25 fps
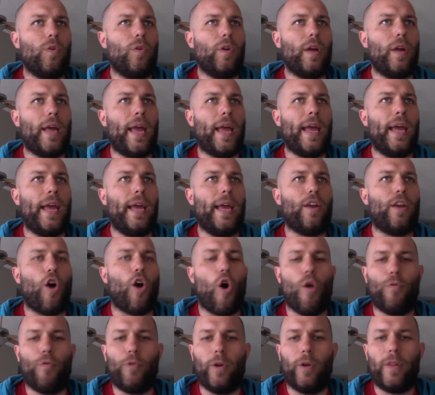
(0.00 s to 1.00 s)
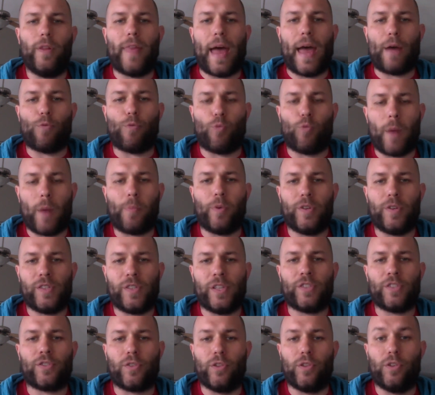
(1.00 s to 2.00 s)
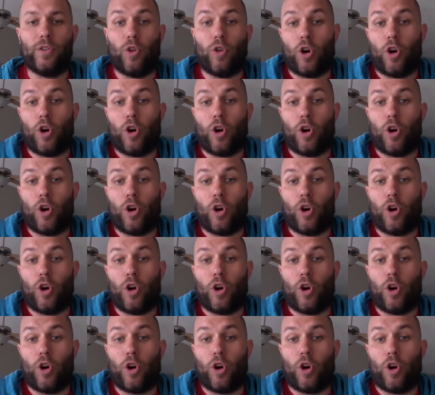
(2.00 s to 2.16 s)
And hopefully that represents the